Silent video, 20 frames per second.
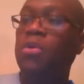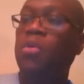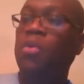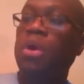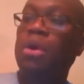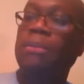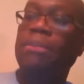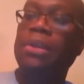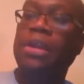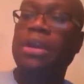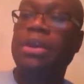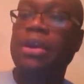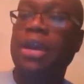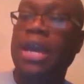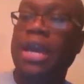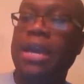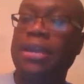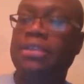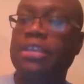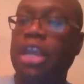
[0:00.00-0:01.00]
one player
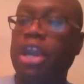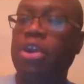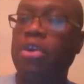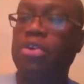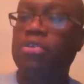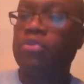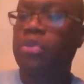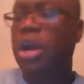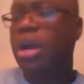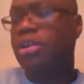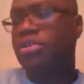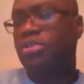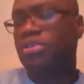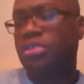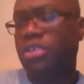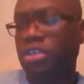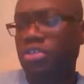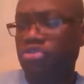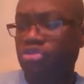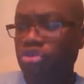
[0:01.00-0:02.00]
has Aaron
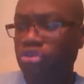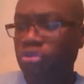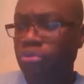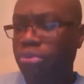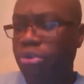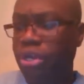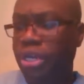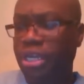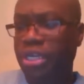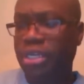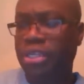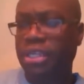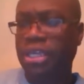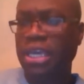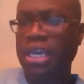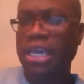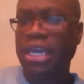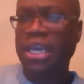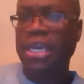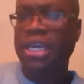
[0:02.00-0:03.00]
Rodgers and Drew Brees.
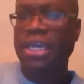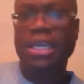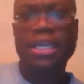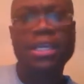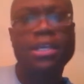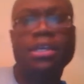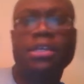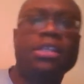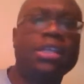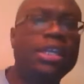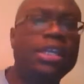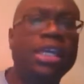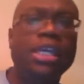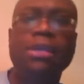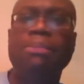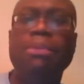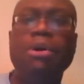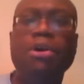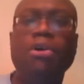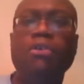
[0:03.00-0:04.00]
He doesn't
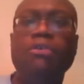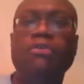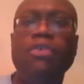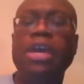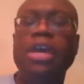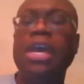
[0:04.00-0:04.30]
need both.